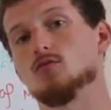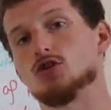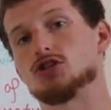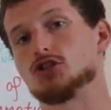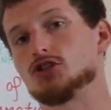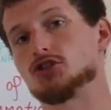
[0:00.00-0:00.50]

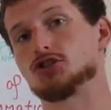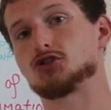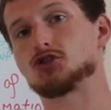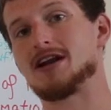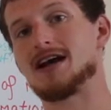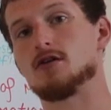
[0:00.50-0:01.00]
which is just
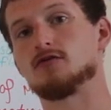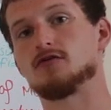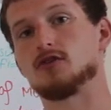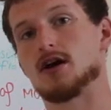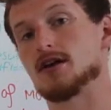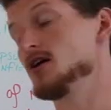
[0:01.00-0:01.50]
straight out in
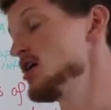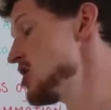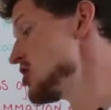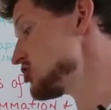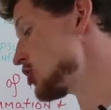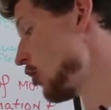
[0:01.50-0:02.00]
front.
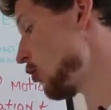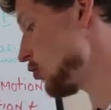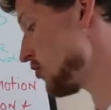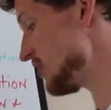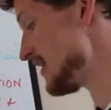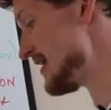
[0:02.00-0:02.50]
So
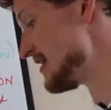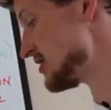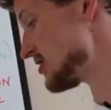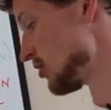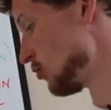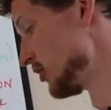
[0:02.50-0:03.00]

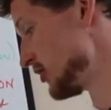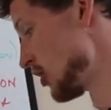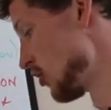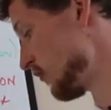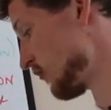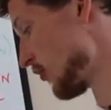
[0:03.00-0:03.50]
these would
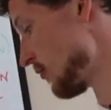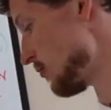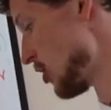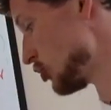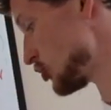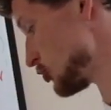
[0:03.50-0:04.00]
go from
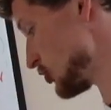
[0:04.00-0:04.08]
most